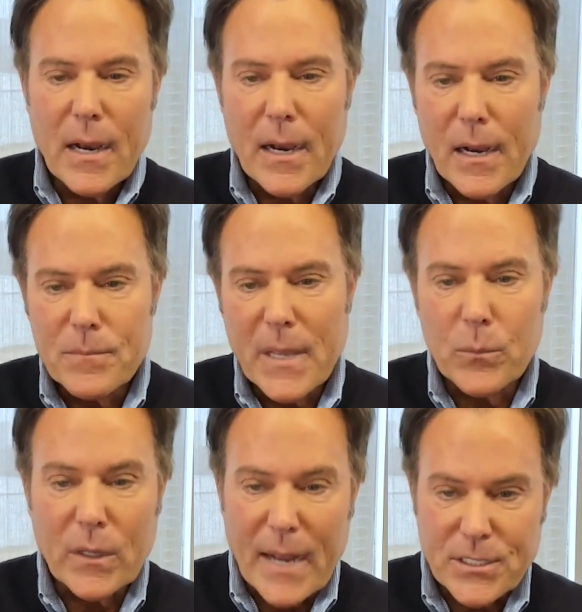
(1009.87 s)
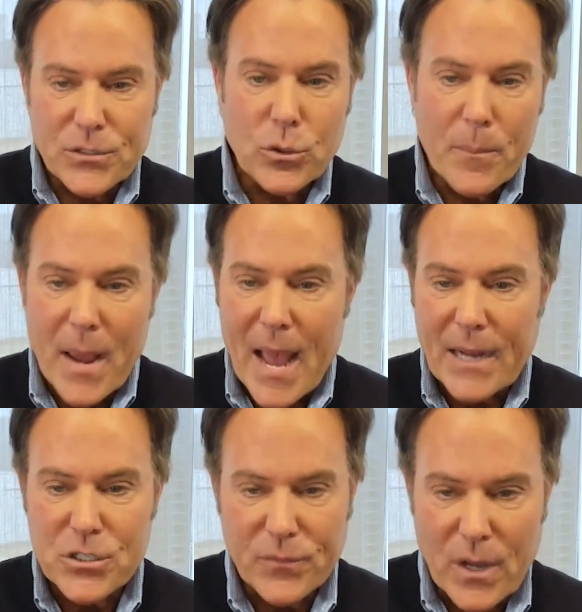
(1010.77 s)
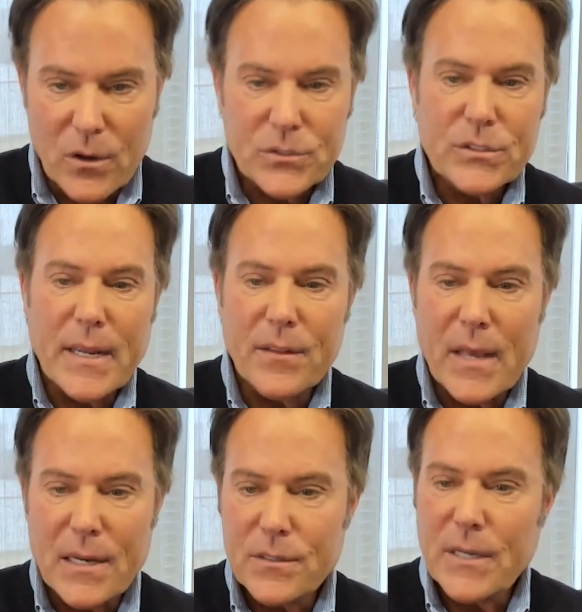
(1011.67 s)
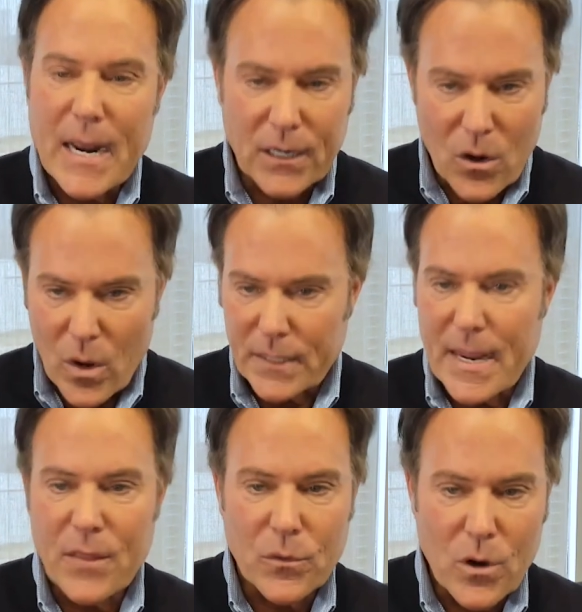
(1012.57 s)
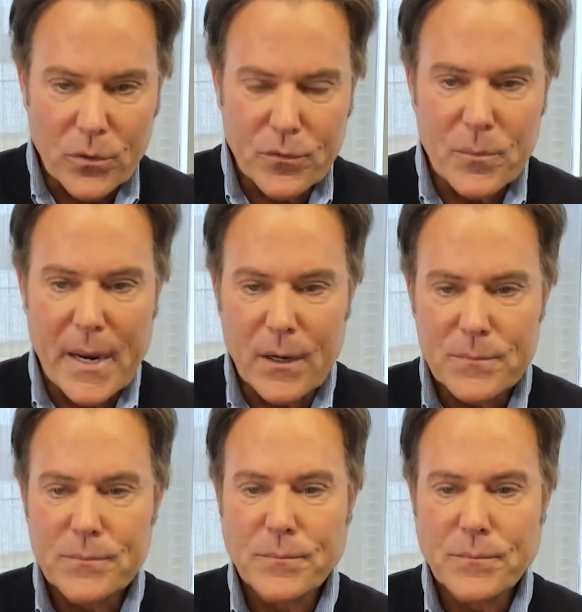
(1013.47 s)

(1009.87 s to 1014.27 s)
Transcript: Um, and we'd like to do a package of those and then kind of go on down the road from there.